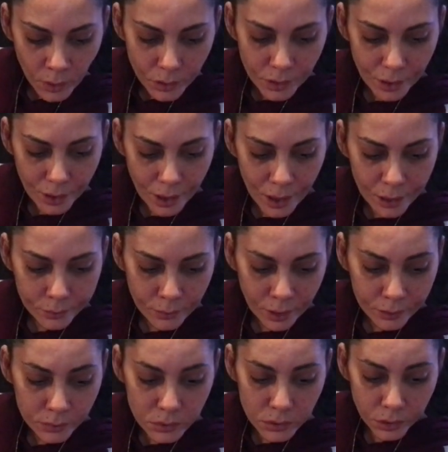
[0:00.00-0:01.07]
I had when
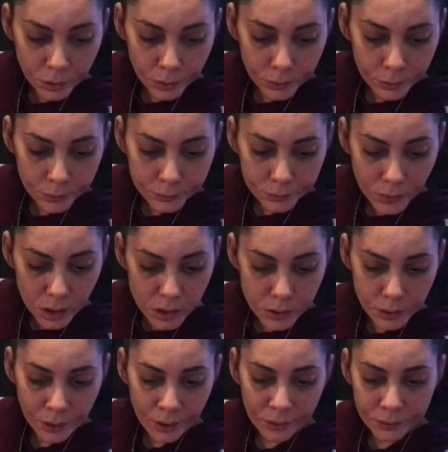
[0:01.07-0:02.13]
I was little,
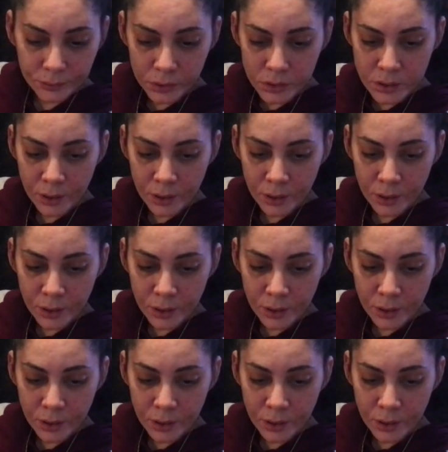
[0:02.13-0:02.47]
so that if there's